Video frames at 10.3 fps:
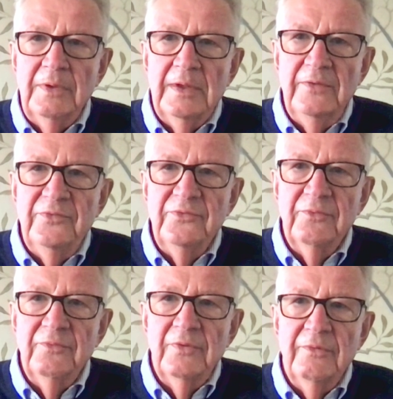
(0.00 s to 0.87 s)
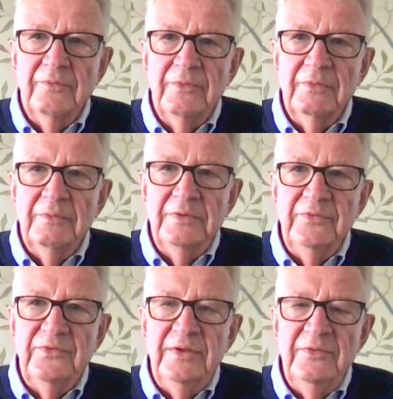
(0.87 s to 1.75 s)
cases of
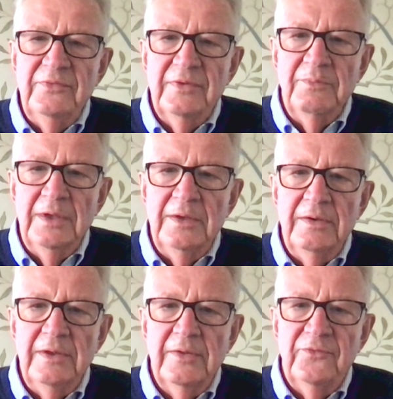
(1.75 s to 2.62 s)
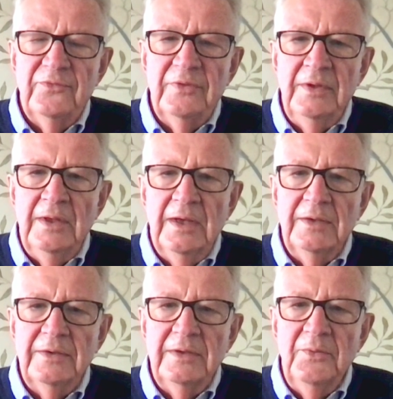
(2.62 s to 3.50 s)
disease and many deaths
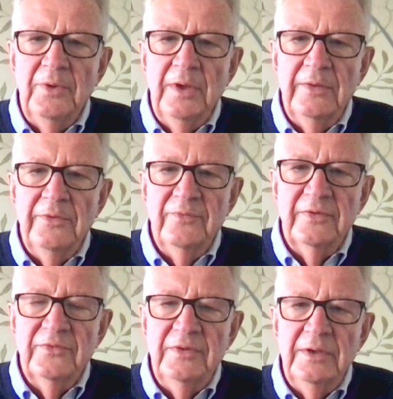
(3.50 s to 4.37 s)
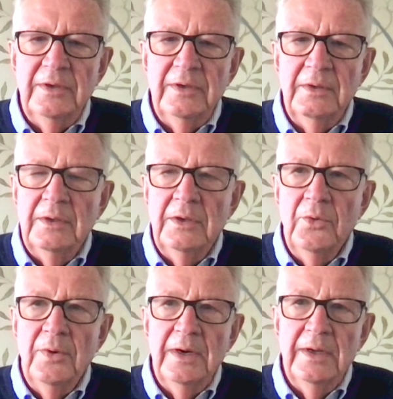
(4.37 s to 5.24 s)
until we had the vaccine.
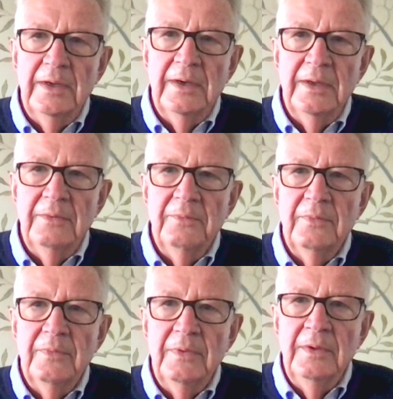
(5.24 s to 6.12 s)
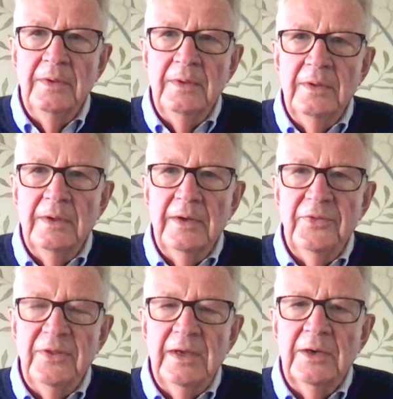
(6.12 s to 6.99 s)
No,
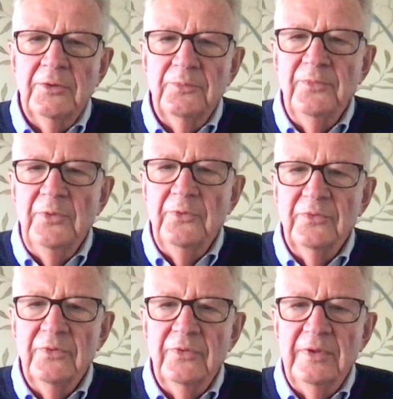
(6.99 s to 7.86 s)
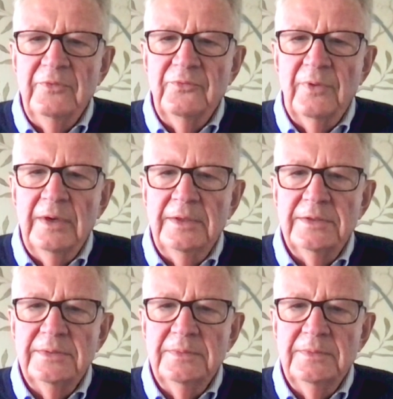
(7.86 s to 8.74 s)
I think I got most of the things
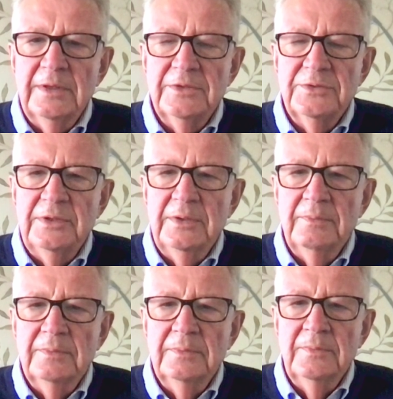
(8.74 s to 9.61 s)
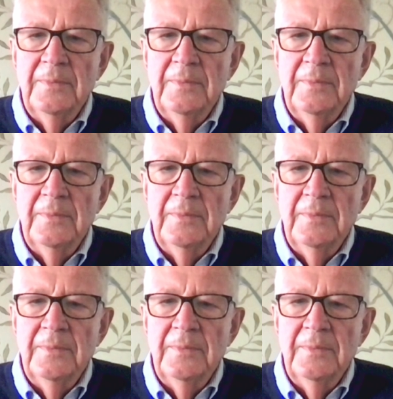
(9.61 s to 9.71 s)
right, actually.